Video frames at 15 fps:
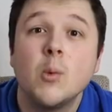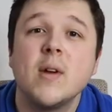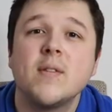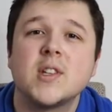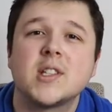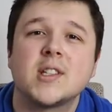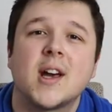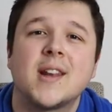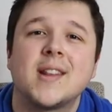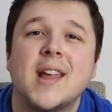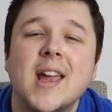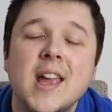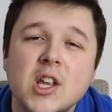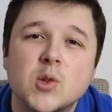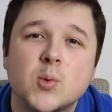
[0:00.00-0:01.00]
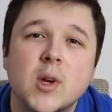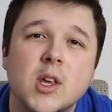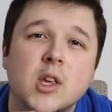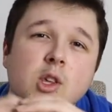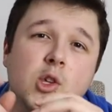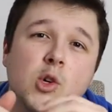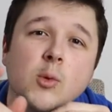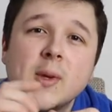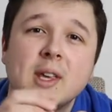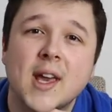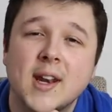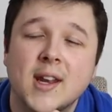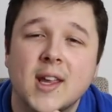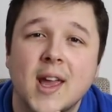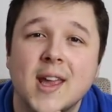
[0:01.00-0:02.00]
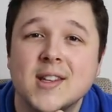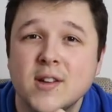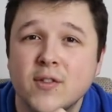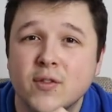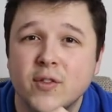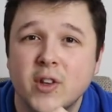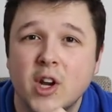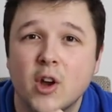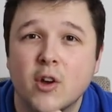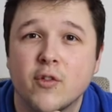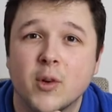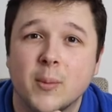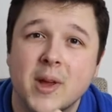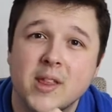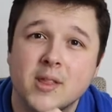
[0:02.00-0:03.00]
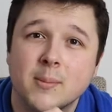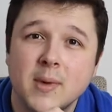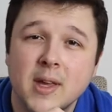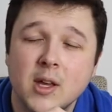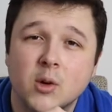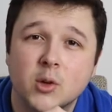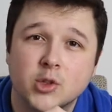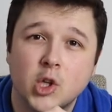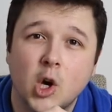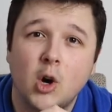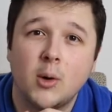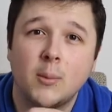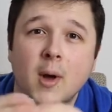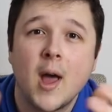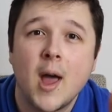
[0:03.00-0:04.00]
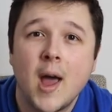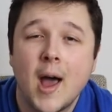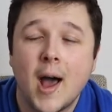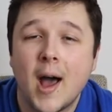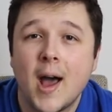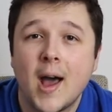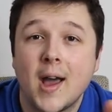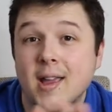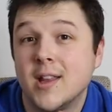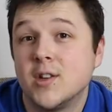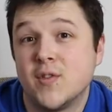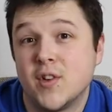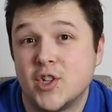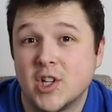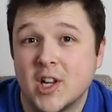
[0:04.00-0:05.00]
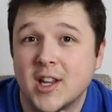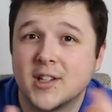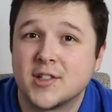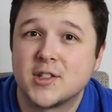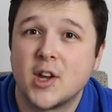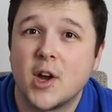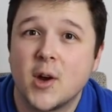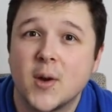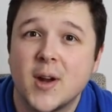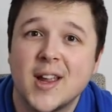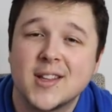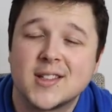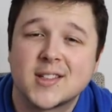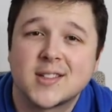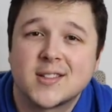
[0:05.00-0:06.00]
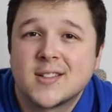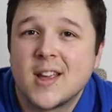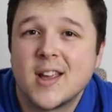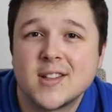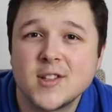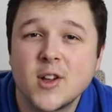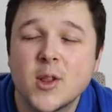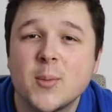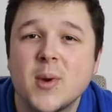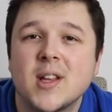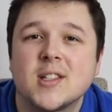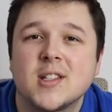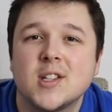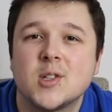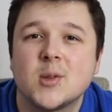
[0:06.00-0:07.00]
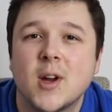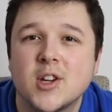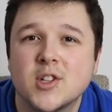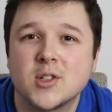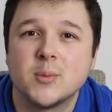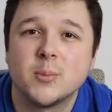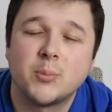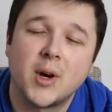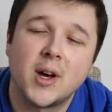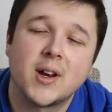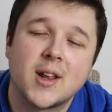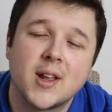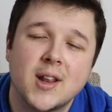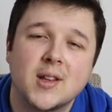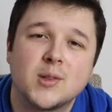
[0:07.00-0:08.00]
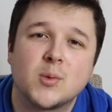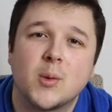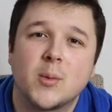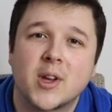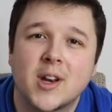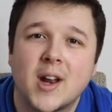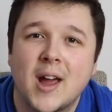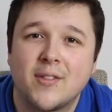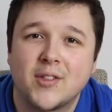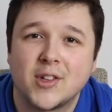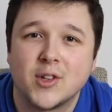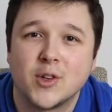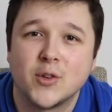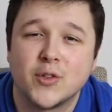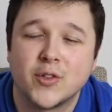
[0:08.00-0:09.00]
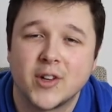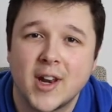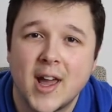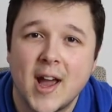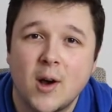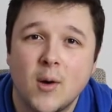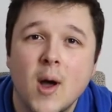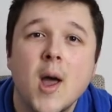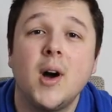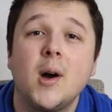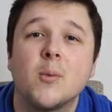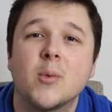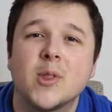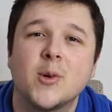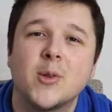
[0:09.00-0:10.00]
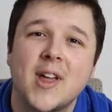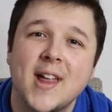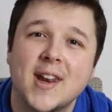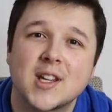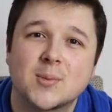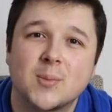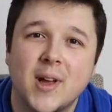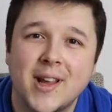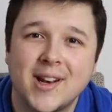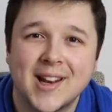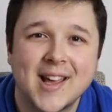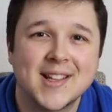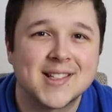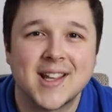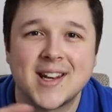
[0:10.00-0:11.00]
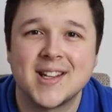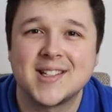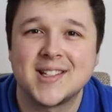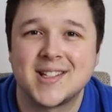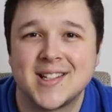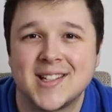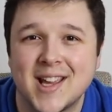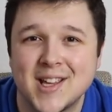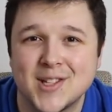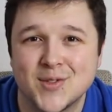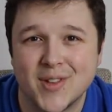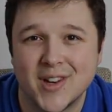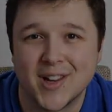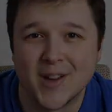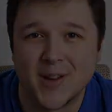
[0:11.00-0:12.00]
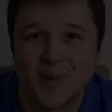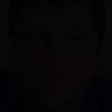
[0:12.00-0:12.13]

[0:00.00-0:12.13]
we've decided that each week you'll be getting a different video from either me or Tom individually. So it's not the best situation, but it is what we're gonna have to do for now. But with all that explained, let's get into today's video.